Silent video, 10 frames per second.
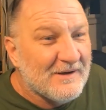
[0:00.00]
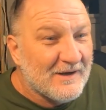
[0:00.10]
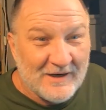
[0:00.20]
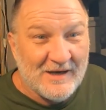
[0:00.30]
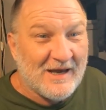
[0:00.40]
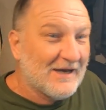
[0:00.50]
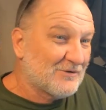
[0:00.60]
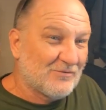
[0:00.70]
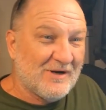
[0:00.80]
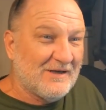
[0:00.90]
And then they
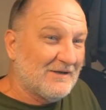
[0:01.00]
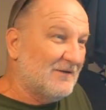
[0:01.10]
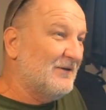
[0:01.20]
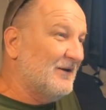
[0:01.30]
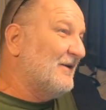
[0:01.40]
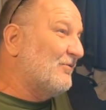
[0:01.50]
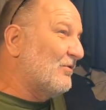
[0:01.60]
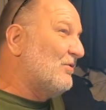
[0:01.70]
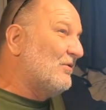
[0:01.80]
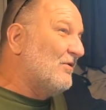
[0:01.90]
x-ray you. You gotta
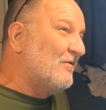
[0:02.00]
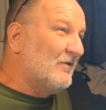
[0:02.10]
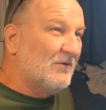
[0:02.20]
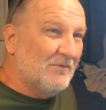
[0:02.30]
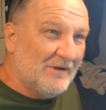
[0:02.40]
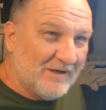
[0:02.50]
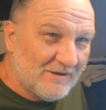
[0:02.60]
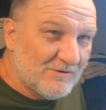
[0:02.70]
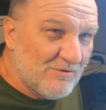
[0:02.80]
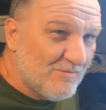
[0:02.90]
roll over when you got
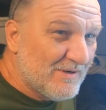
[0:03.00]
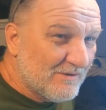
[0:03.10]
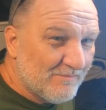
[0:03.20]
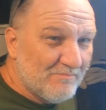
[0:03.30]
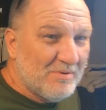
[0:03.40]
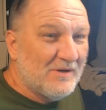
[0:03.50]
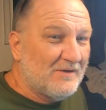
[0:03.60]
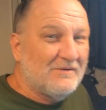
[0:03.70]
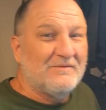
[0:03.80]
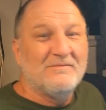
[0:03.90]
a tube in your butt
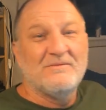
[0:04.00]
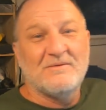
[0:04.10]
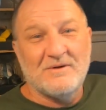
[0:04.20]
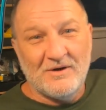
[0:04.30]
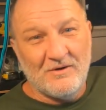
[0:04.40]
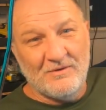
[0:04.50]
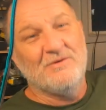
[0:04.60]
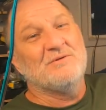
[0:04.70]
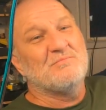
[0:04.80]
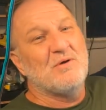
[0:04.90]
and all
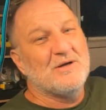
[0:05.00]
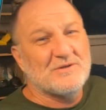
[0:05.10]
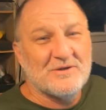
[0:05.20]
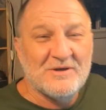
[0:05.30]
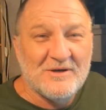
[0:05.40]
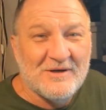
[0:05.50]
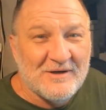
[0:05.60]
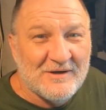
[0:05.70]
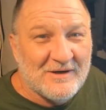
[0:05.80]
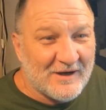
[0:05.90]
this pressure.
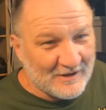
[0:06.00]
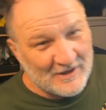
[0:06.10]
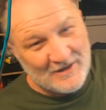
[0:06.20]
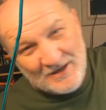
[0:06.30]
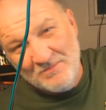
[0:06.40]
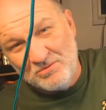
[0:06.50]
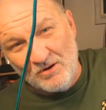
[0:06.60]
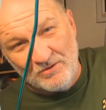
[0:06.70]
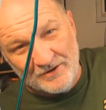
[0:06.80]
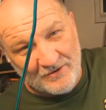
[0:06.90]
And you gotta keep
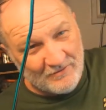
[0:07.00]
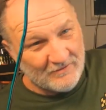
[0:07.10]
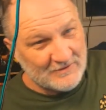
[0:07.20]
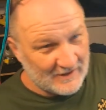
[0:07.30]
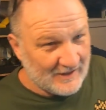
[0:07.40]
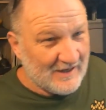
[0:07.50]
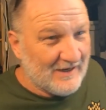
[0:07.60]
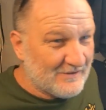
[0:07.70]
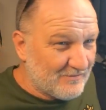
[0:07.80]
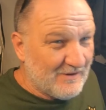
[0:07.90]
rolling over so they can get
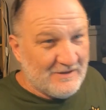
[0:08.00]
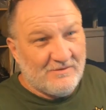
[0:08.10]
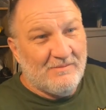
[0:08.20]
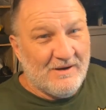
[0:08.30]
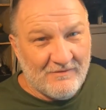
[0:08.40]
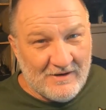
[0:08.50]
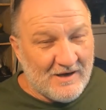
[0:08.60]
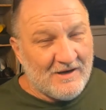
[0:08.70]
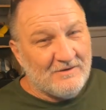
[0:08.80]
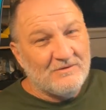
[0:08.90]
x-rays from every
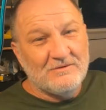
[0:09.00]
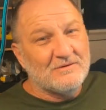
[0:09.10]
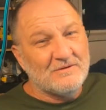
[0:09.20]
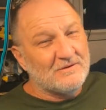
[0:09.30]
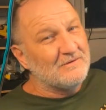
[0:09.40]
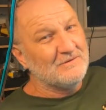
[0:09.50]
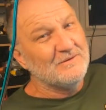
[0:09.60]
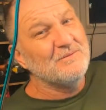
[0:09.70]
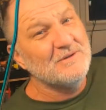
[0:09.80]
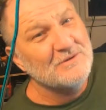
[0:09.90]
angle. Oh,
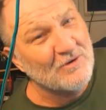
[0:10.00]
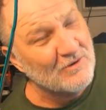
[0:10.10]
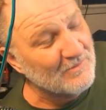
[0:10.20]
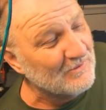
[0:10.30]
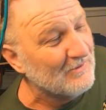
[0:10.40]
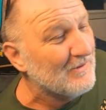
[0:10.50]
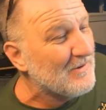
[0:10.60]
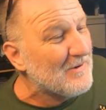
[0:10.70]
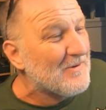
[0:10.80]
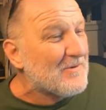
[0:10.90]
it's horrible.
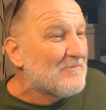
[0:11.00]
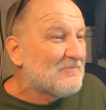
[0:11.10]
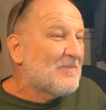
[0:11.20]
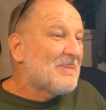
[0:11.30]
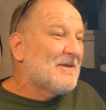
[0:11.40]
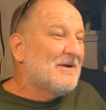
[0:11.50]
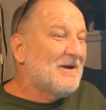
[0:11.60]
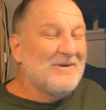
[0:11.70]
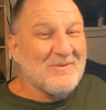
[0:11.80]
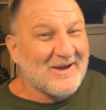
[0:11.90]

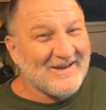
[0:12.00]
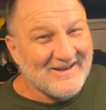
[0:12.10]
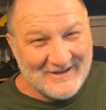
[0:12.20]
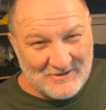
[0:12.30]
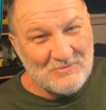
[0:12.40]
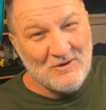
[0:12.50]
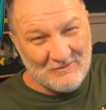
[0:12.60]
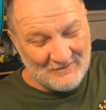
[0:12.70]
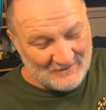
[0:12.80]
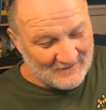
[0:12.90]
Anyway, it's
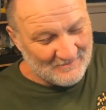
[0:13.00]
worth it.